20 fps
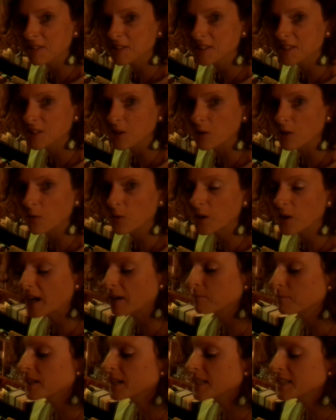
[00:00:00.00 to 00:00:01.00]
So
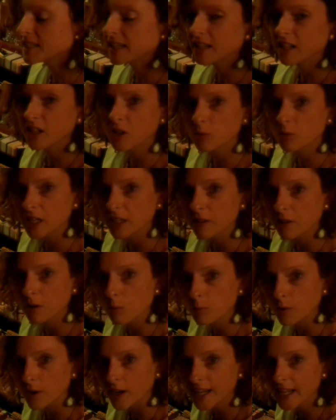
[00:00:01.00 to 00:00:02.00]
I'm going to take a quick little
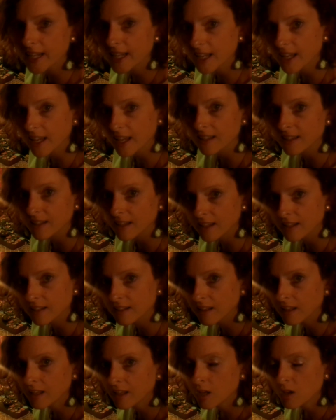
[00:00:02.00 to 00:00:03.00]
break, and
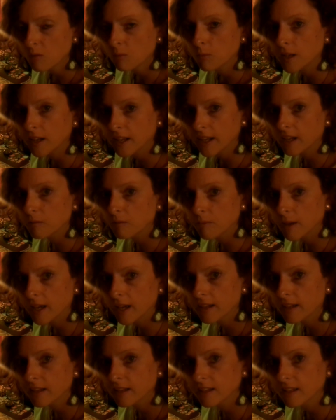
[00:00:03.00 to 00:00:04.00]
then when I come
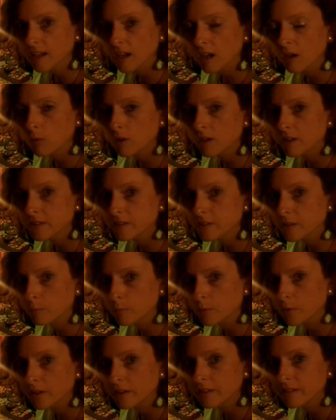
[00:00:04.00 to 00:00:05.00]
back, I want to start
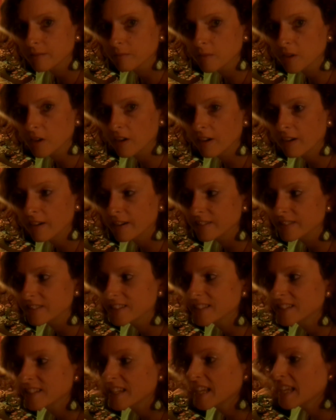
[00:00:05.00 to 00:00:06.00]
pulling some
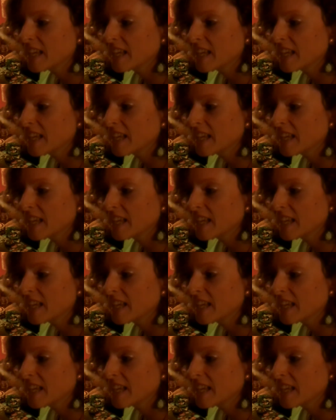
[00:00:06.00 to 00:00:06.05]
cards.